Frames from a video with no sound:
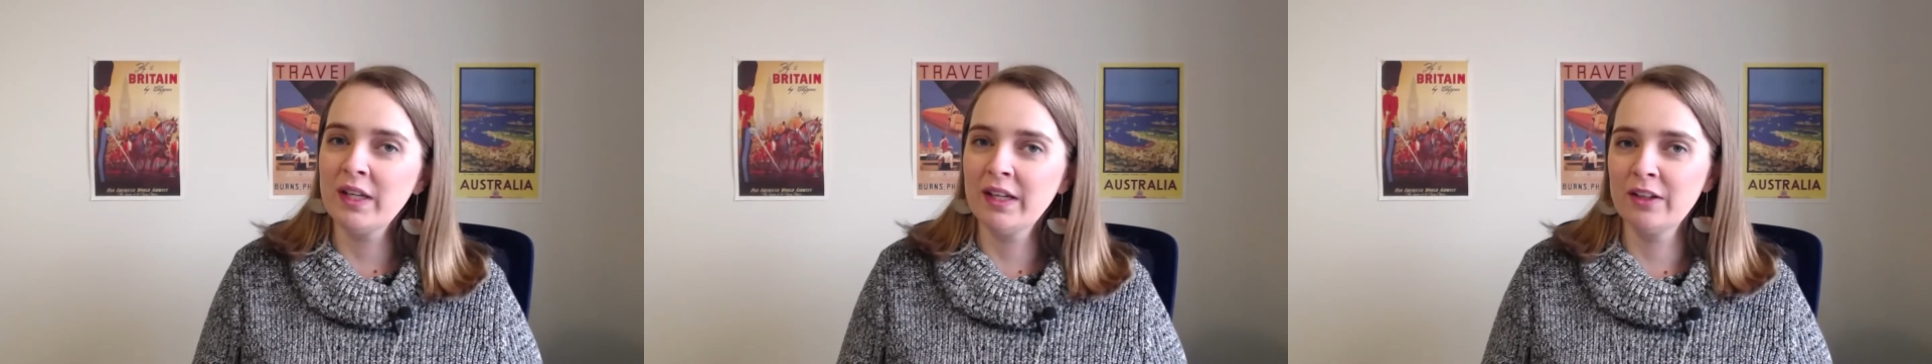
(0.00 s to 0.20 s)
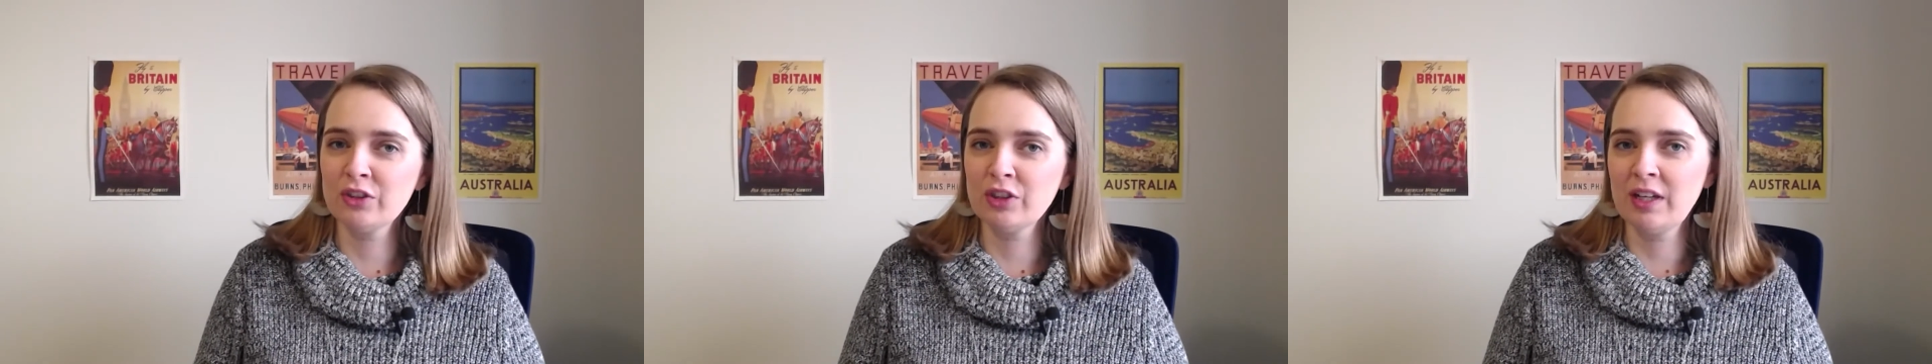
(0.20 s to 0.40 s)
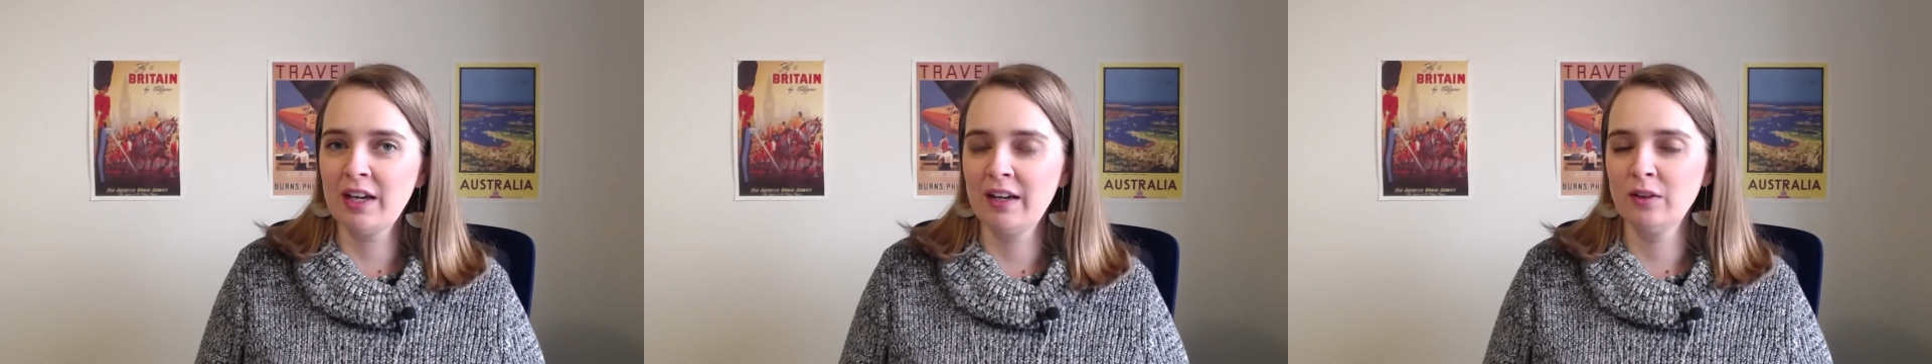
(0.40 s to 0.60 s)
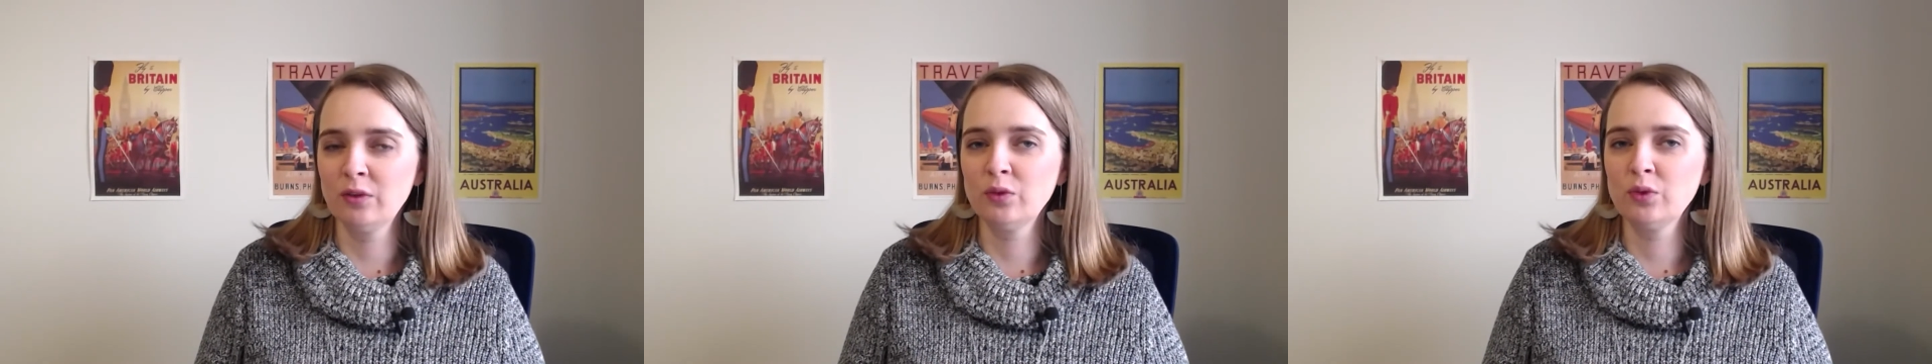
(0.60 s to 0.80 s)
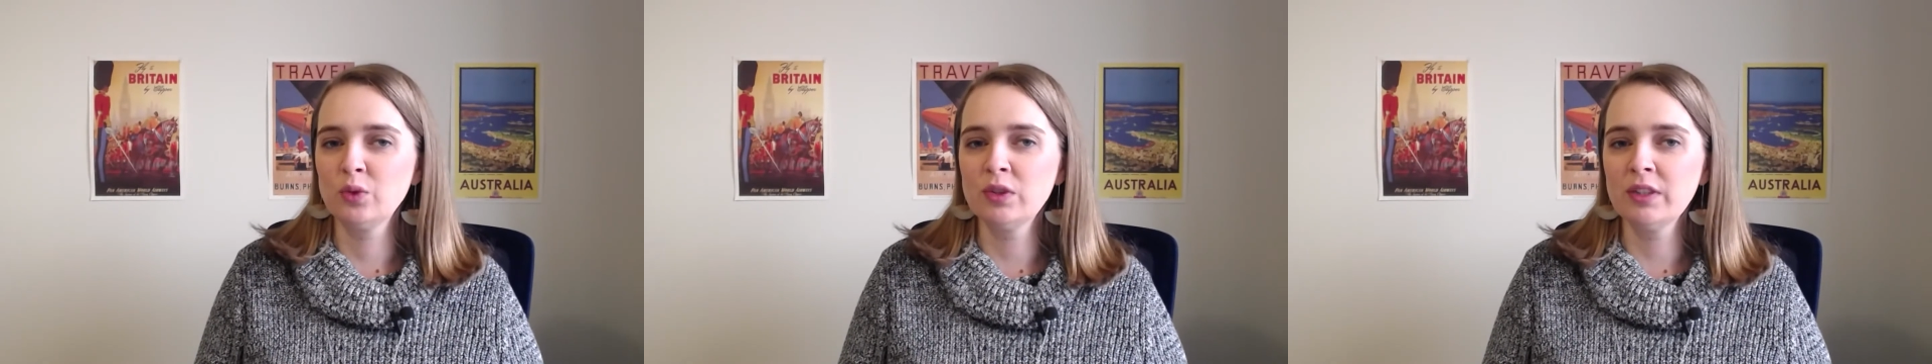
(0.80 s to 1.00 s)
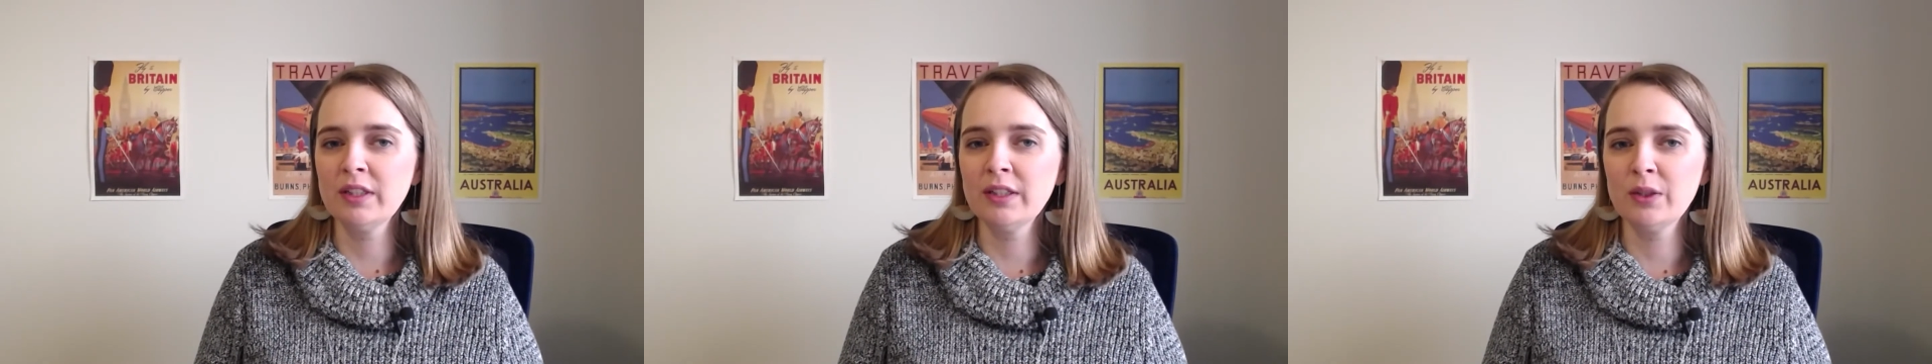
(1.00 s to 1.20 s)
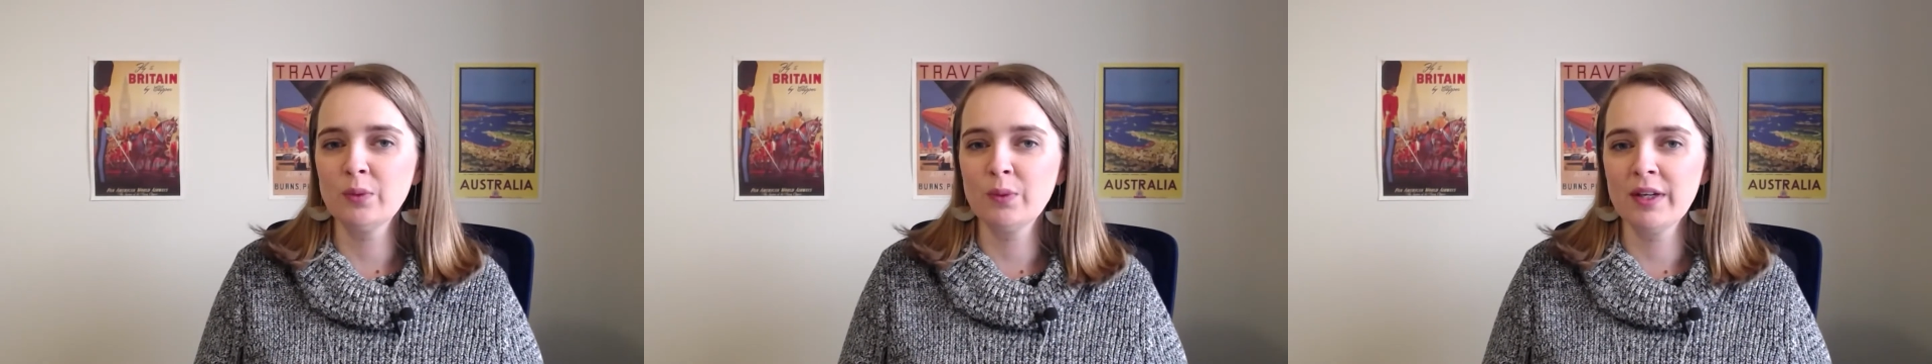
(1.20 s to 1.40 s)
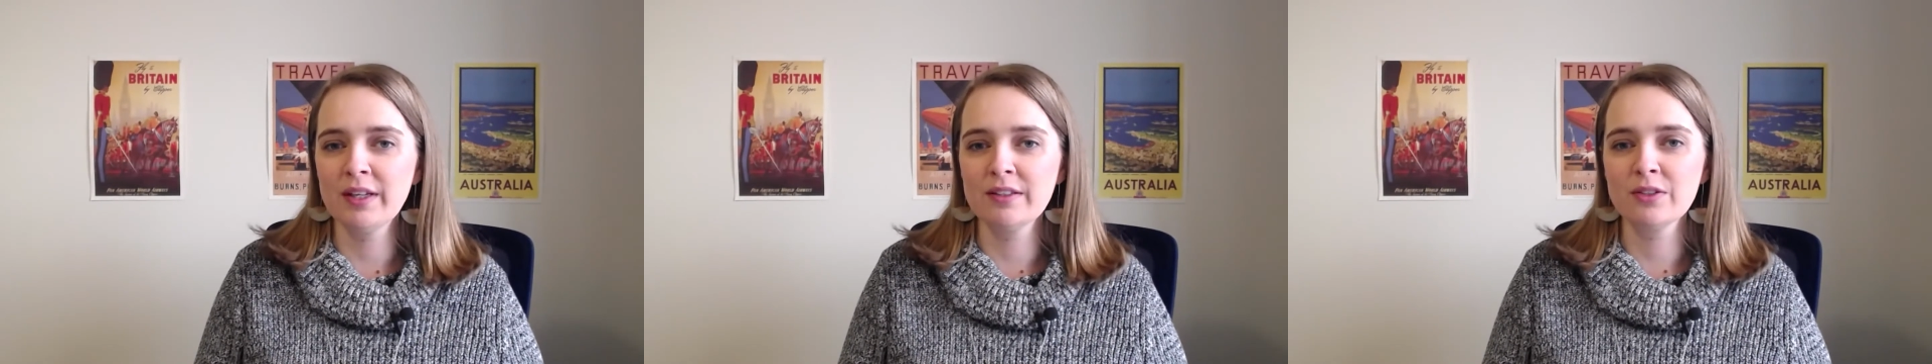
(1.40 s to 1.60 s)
actually have to deal with.